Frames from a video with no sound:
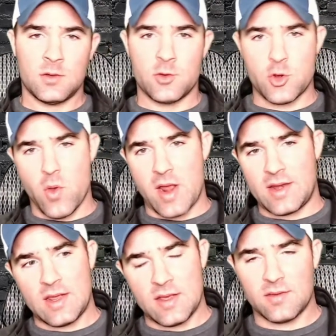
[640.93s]
new
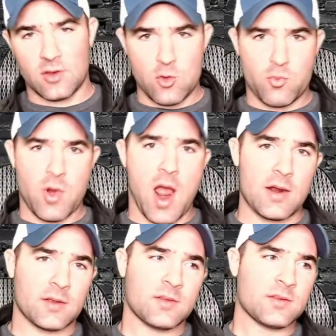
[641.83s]
ideas, and new
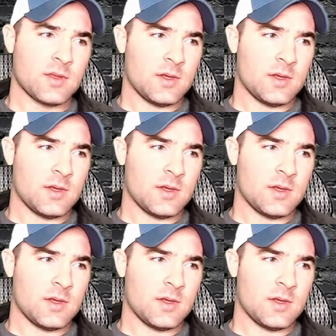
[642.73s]
products